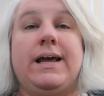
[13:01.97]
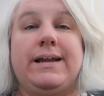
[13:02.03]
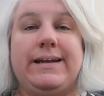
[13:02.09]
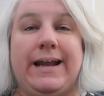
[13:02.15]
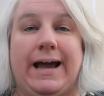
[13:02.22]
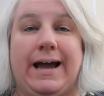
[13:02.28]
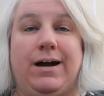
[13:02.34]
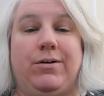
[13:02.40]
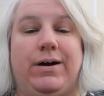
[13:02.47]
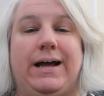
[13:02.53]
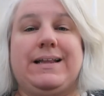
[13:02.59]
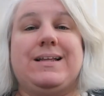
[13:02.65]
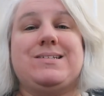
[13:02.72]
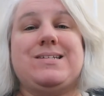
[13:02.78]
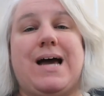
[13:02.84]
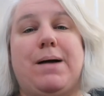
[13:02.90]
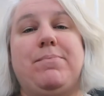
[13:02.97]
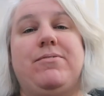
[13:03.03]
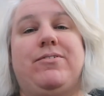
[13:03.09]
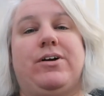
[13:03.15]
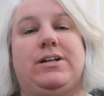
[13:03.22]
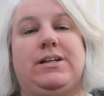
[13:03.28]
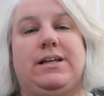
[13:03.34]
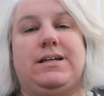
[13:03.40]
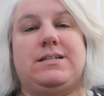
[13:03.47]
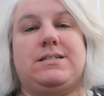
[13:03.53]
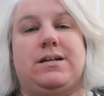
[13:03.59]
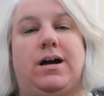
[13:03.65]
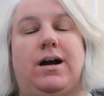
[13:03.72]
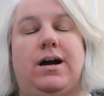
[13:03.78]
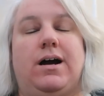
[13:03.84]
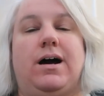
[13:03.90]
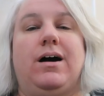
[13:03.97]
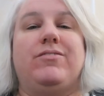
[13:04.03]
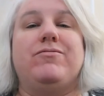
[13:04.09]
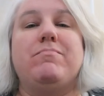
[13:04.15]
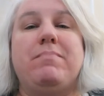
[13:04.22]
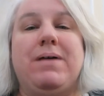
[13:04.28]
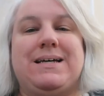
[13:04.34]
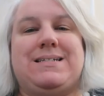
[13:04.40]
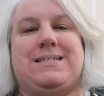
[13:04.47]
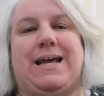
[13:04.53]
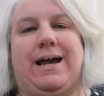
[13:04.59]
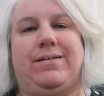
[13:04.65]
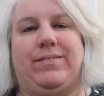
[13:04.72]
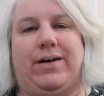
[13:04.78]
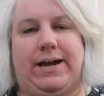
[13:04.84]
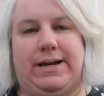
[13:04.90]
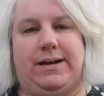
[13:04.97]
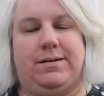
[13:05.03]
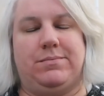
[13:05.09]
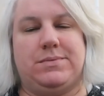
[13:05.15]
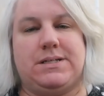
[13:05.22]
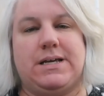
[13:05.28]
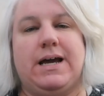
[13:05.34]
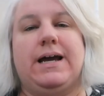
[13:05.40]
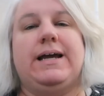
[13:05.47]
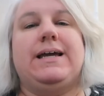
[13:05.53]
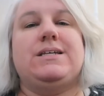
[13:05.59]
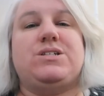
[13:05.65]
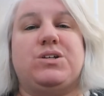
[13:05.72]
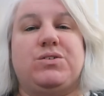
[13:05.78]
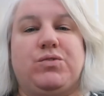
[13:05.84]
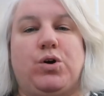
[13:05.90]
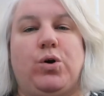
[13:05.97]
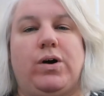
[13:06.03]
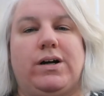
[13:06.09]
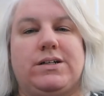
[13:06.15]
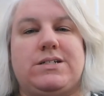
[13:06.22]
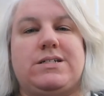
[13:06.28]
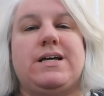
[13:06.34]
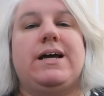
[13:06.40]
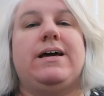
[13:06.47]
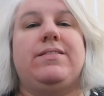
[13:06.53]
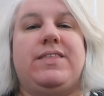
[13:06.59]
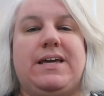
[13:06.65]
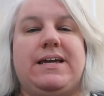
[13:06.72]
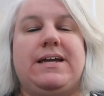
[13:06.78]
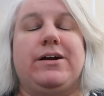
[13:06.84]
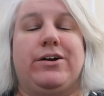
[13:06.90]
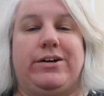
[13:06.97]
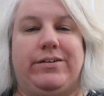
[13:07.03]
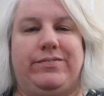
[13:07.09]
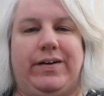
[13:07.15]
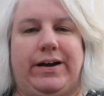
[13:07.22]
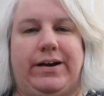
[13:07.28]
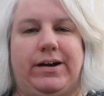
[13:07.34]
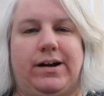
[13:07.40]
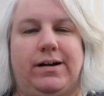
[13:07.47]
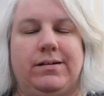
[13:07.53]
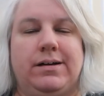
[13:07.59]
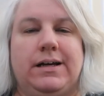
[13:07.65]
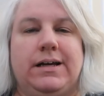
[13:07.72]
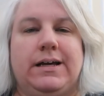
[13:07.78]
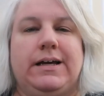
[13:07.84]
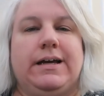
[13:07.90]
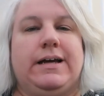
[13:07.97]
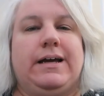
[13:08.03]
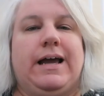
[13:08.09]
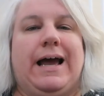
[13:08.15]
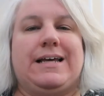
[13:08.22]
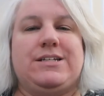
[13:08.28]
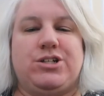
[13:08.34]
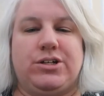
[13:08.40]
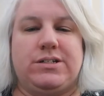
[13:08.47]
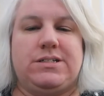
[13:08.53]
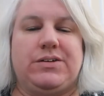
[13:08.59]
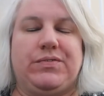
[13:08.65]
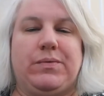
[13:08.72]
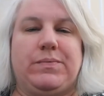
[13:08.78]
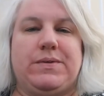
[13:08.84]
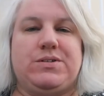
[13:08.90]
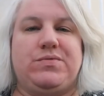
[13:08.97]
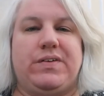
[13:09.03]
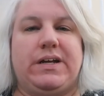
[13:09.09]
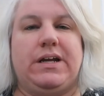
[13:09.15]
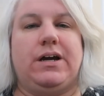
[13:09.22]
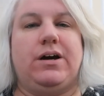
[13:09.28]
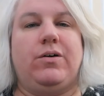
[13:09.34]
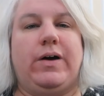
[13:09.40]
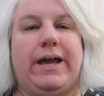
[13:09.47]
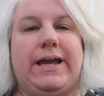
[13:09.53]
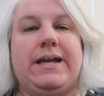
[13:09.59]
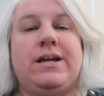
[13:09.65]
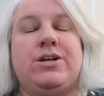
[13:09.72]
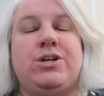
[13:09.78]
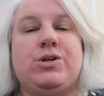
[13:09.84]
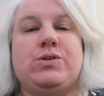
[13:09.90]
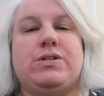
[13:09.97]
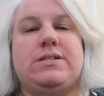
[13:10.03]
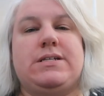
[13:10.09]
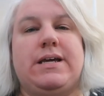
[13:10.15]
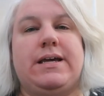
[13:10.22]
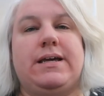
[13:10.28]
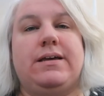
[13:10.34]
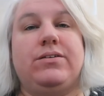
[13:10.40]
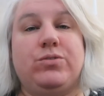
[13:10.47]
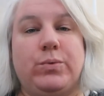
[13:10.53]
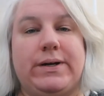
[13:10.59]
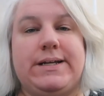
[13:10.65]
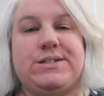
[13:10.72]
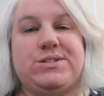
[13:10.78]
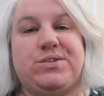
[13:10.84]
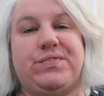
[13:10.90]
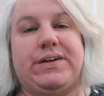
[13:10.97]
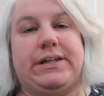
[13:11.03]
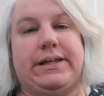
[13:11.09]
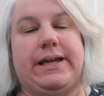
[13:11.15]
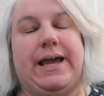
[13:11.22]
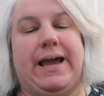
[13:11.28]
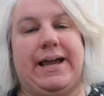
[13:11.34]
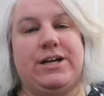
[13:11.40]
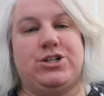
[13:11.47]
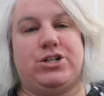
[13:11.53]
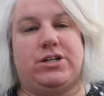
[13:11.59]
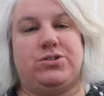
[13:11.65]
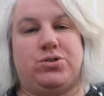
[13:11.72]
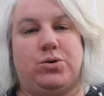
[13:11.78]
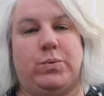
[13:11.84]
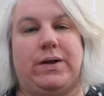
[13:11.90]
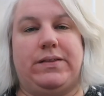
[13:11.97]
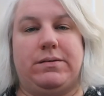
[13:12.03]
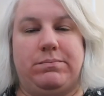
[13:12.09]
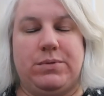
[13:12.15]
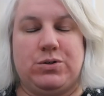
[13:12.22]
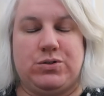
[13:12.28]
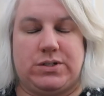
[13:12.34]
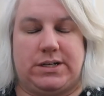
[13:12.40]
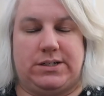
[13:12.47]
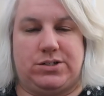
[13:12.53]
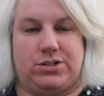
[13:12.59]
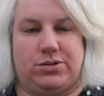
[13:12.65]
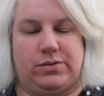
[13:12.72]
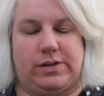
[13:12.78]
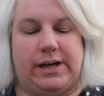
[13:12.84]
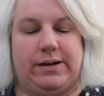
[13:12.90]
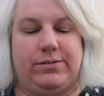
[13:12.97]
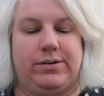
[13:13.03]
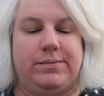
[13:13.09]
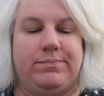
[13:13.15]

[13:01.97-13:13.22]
Now, at the top of our list of must-have items is, of course, the ear defender. As you can see from this video, Aiden uses his when he's feeling anxious or when the music is too loud.